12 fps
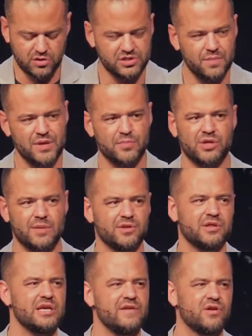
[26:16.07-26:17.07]
are some people, they
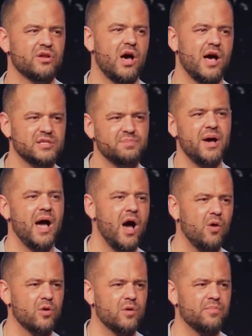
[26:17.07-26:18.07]
believe in God's
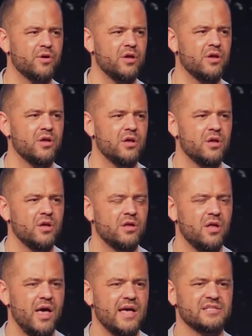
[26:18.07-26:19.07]
power, but
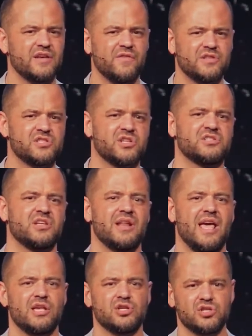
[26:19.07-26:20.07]
as if it's just an
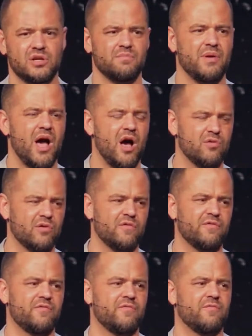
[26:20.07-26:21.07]
ancient power
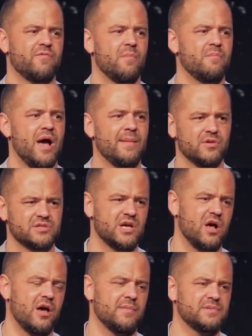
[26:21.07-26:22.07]
from Bible
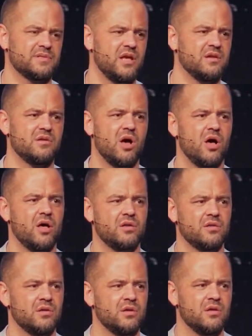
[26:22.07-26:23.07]
times and
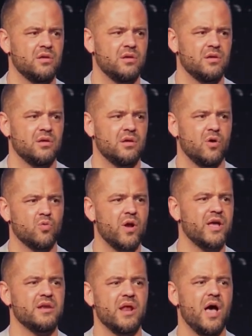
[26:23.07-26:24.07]
not a
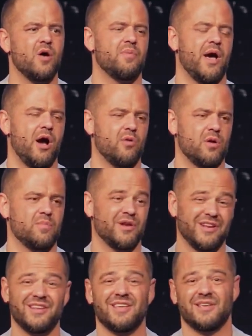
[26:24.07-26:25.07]
right now power,
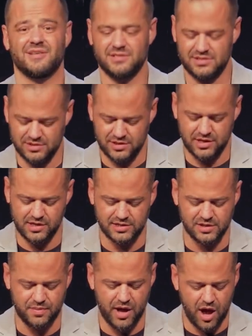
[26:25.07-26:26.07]
but it is. It
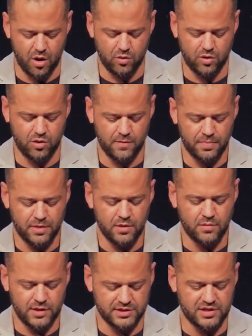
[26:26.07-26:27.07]
is a power
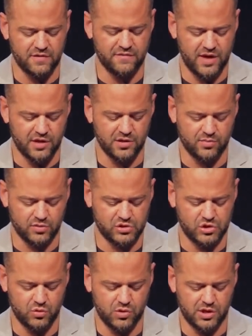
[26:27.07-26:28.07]
that's available
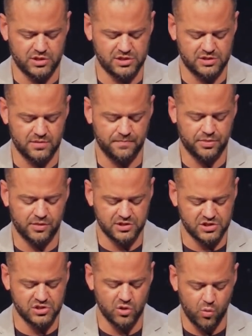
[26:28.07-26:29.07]
to us,
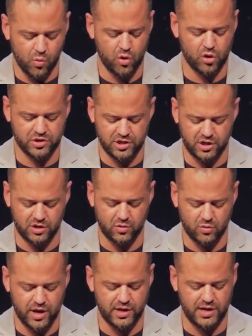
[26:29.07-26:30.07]
that's still working
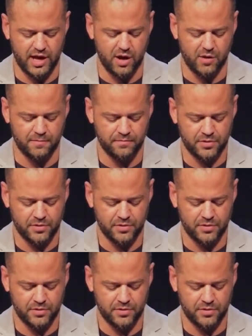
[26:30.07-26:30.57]
right now,